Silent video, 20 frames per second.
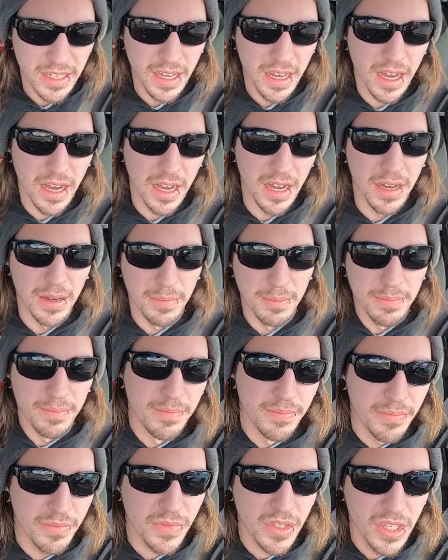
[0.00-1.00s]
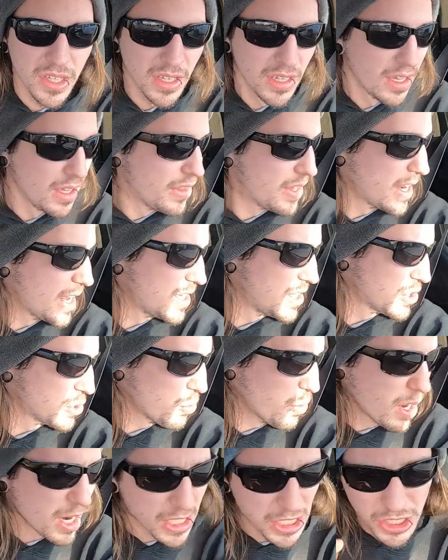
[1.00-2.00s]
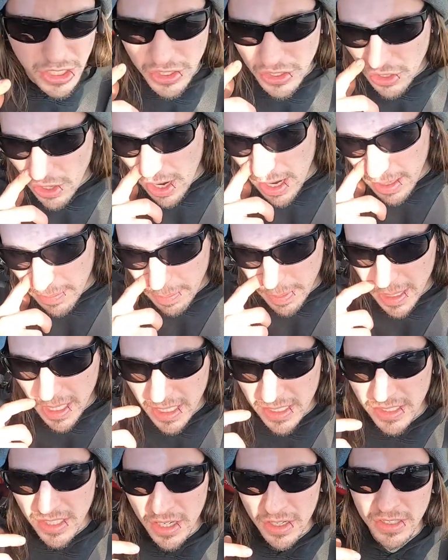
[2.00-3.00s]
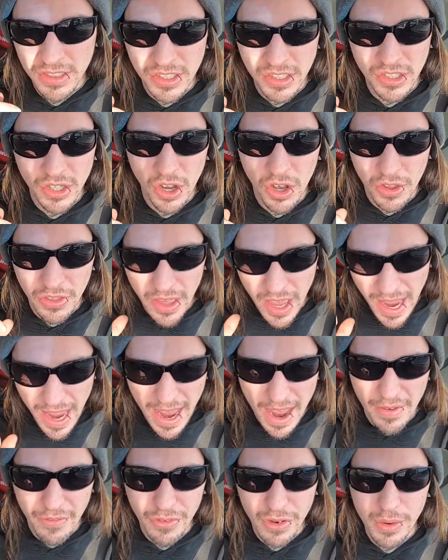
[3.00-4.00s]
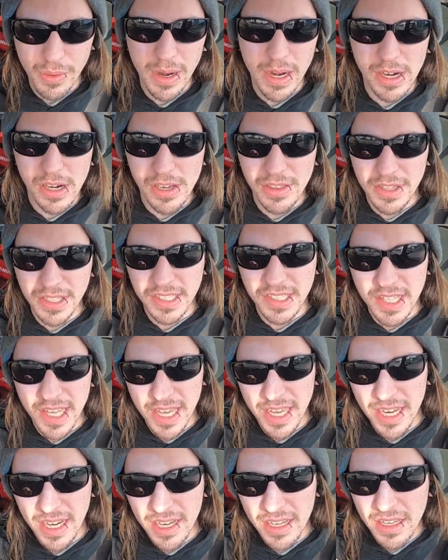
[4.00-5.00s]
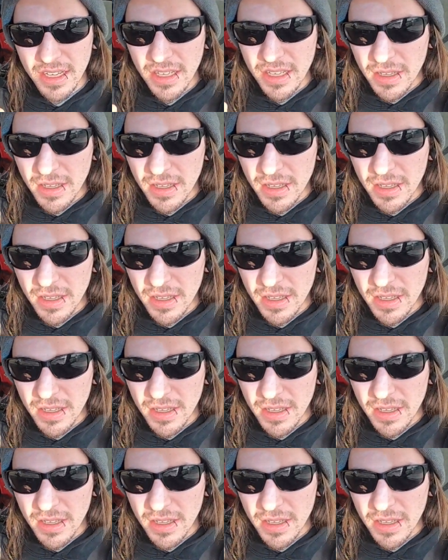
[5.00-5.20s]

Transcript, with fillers: Then I just washed the trunk because there is salt everywhere on this thing.